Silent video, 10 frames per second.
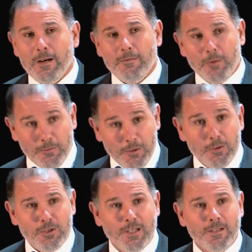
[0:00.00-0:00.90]
for
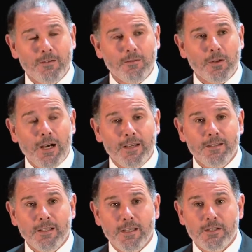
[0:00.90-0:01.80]
future for the high
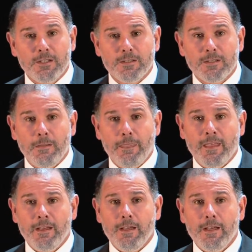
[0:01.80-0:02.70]
educations.
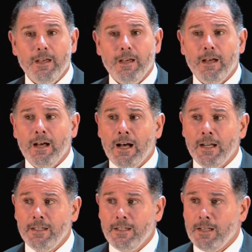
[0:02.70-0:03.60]

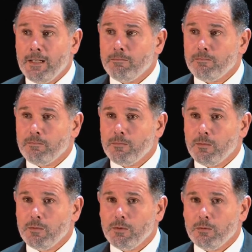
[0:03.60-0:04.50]
I
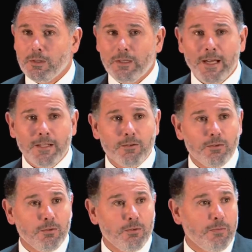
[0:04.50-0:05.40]
would like
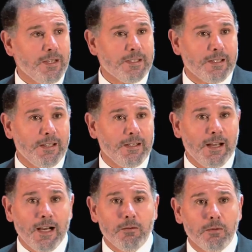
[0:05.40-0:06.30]
to basically
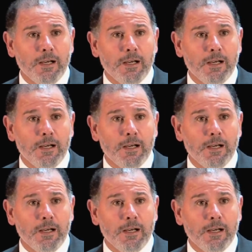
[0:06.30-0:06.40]
now